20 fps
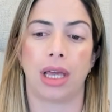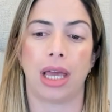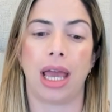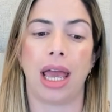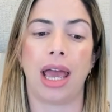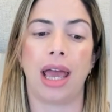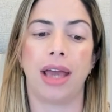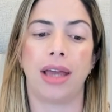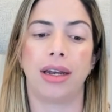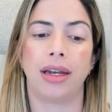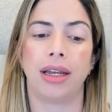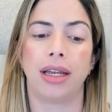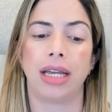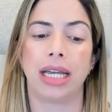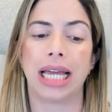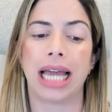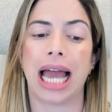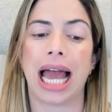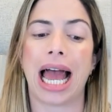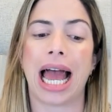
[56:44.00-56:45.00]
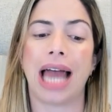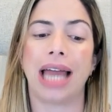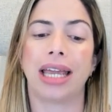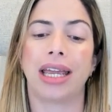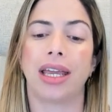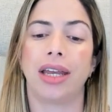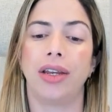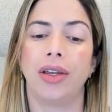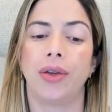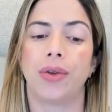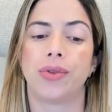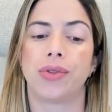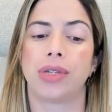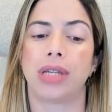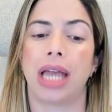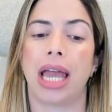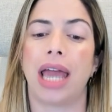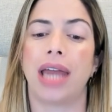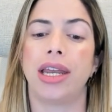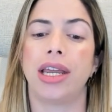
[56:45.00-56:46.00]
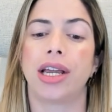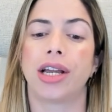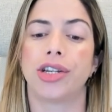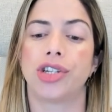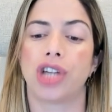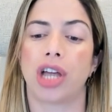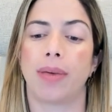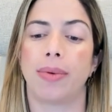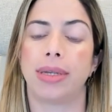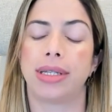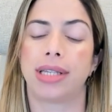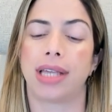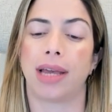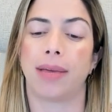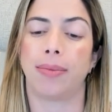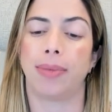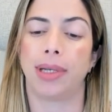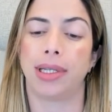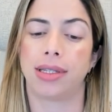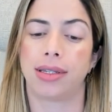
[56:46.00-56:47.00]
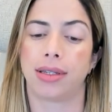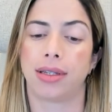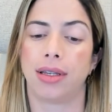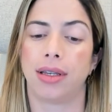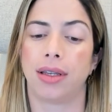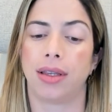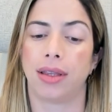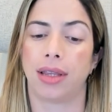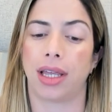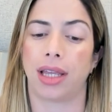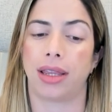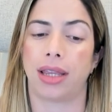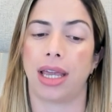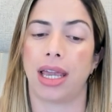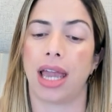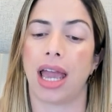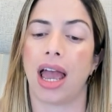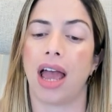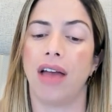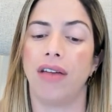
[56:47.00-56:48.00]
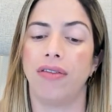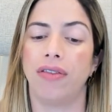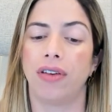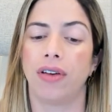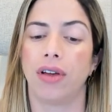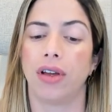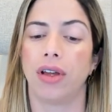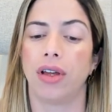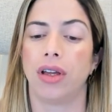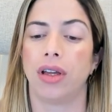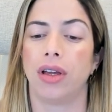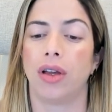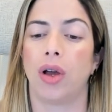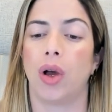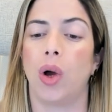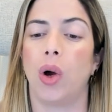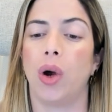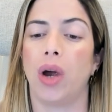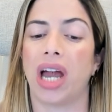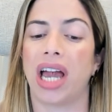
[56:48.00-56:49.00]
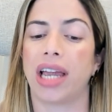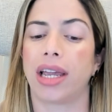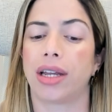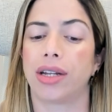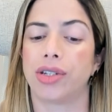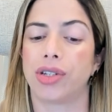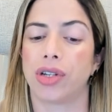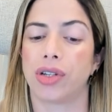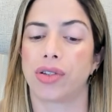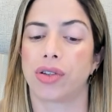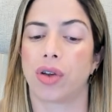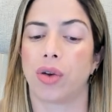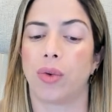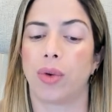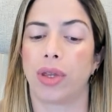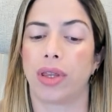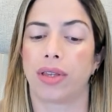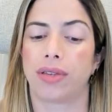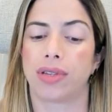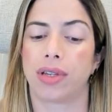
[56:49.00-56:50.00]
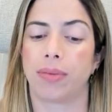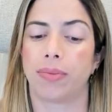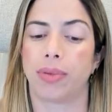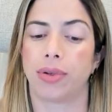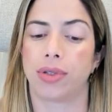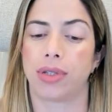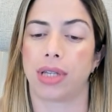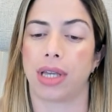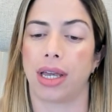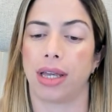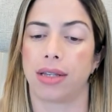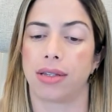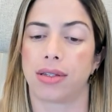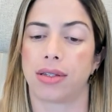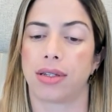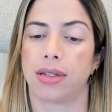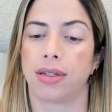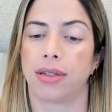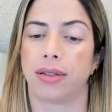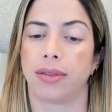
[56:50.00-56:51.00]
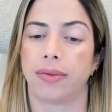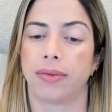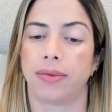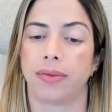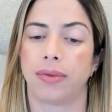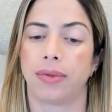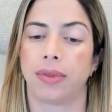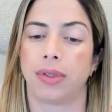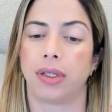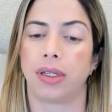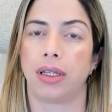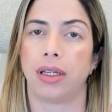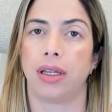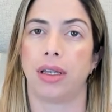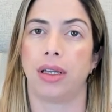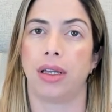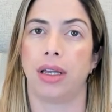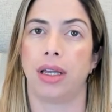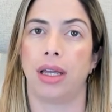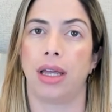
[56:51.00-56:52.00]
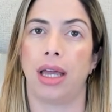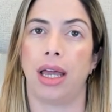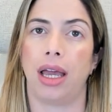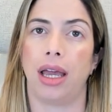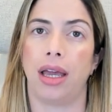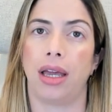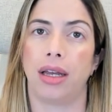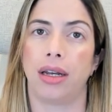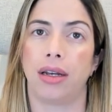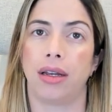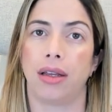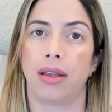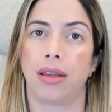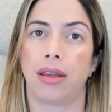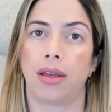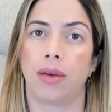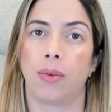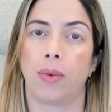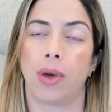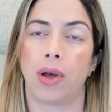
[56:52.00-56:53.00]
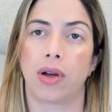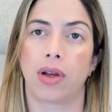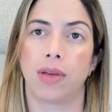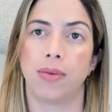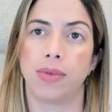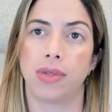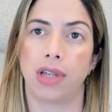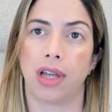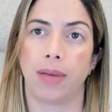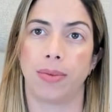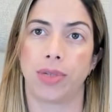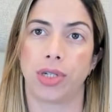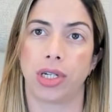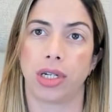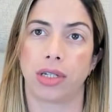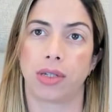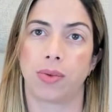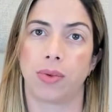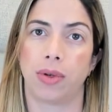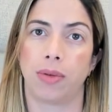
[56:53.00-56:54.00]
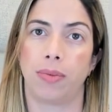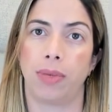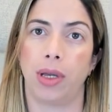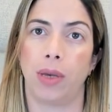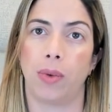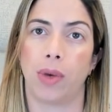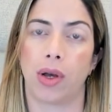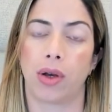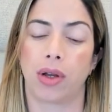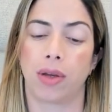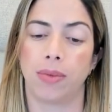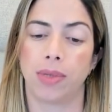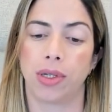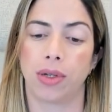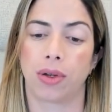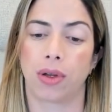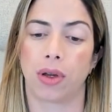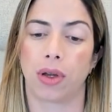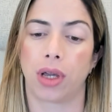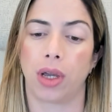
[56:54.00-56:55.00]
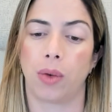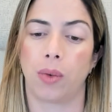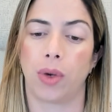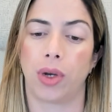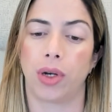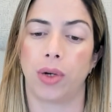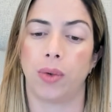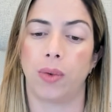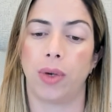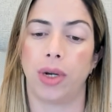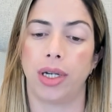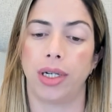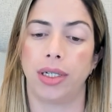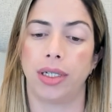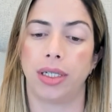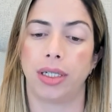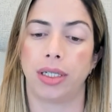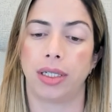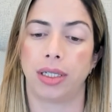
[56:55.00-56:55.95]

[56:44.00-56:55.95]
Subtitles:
And I can use any Kajabi templates that they have, or I can just go with simple text. And the welcome subject will be welcome to Cooking 101,